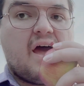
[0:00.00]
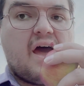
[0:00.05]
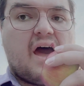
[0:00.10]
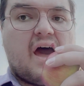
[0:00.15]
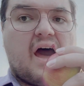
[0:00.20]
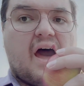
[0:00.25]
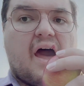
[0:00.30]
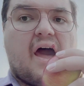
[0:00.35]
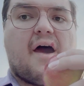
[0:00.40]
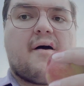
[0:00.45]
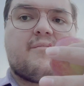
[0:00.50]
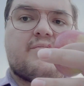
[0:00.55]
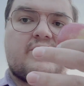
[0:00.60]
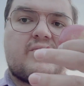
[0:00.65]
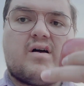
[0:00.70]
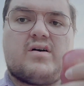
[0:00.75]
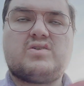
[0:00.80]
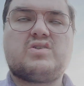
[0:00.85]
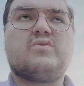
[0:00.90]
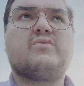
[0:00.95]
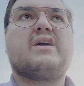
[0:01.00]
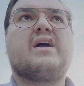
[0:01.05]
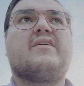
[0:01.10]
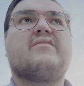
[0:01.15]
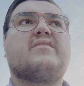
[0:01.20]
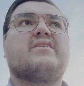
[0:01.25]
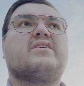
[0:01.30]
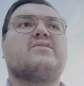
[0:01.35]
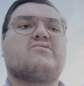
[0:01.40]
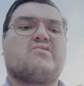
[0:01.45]
uh, also we have
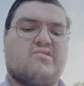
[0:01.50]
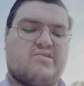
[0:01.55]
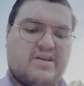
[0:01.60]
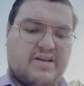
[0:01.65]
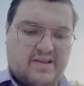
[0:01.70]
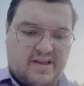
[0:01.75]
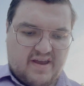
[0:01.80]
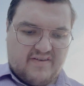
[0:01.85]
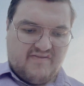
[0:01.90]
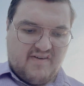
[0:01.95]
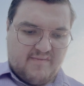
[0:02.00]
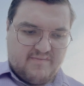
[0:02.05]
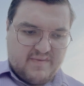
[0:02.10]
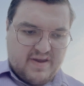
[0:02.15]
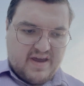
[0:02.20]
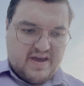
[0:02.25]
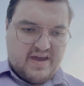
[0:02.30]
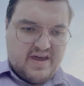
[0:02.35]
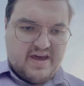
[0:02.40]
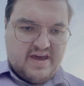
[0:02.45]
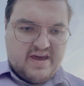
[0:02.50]
an interesting life update